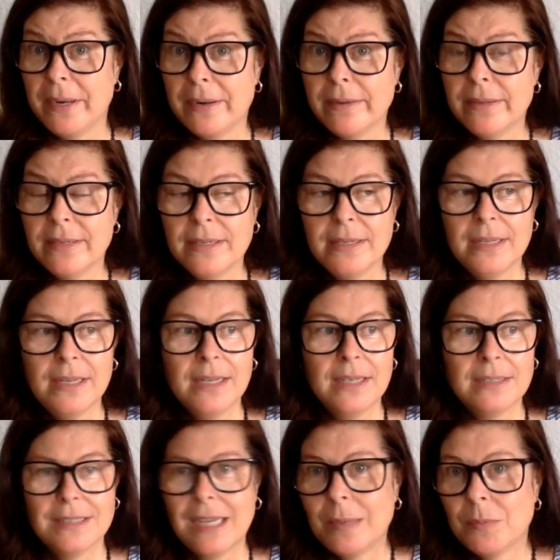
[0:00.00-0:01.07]
things better.
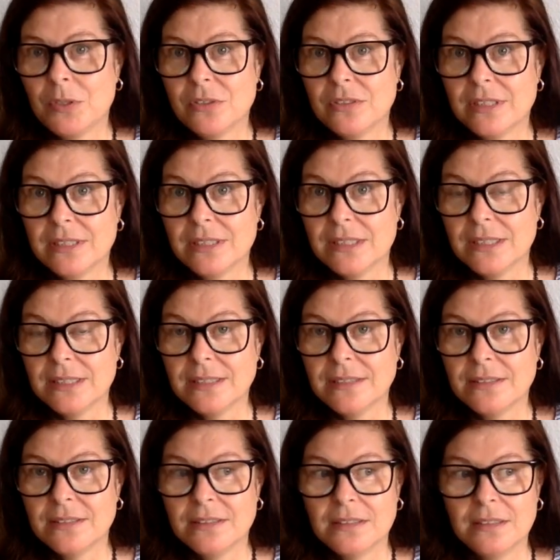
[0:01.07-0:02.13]
Time doesn't
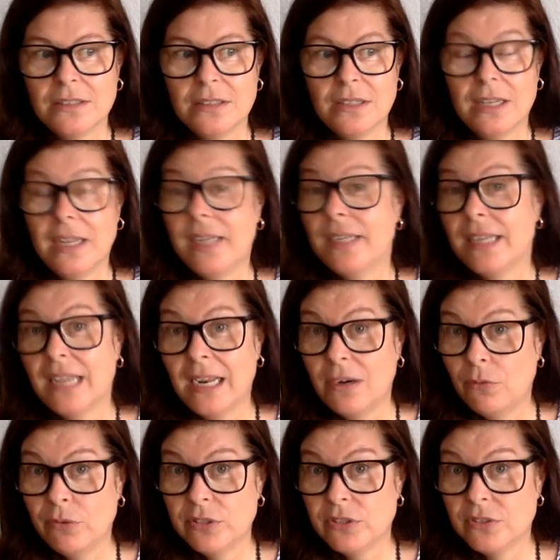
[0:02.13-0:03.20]
exist, and
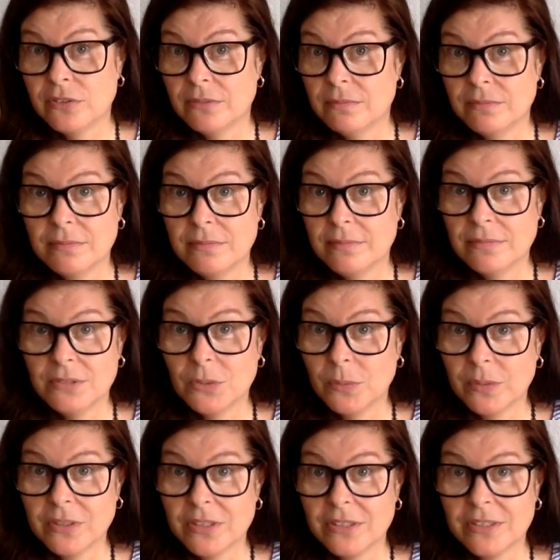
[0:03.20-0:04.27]
calories
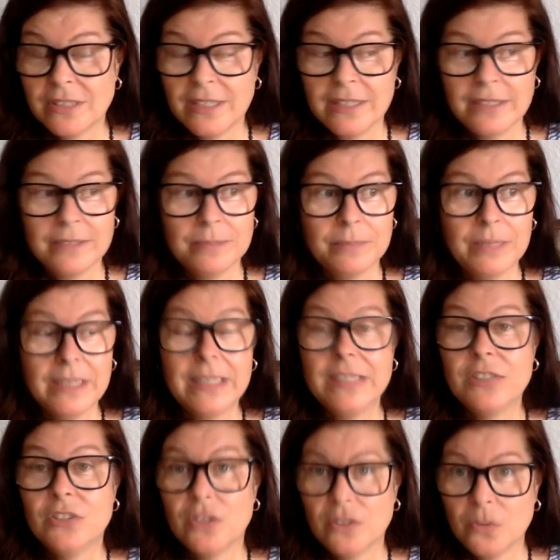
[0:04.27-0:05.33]
don't exist either,
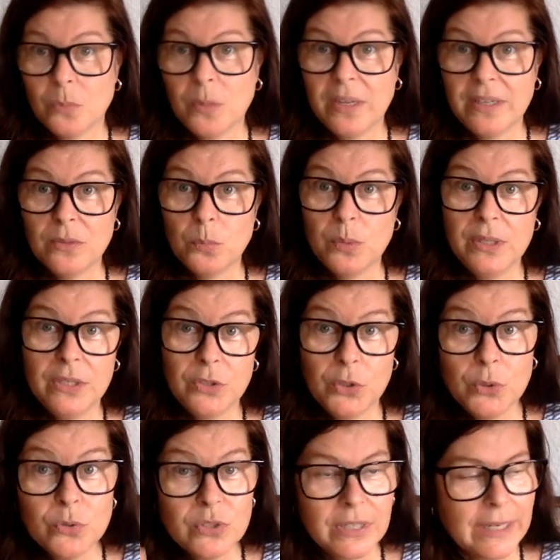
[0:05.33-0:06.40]
at least not the way that
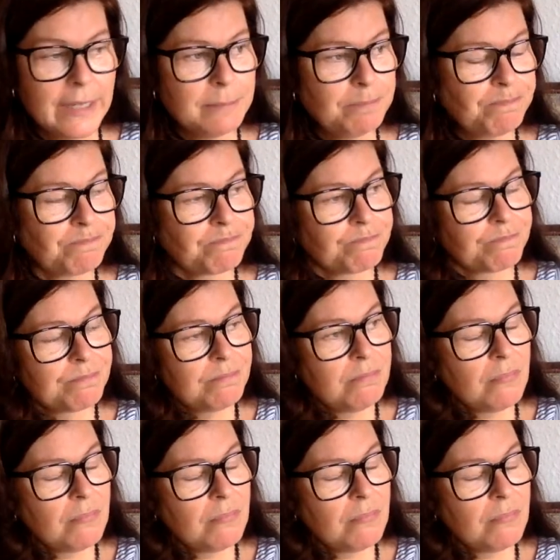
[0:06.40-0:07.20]
we are using it.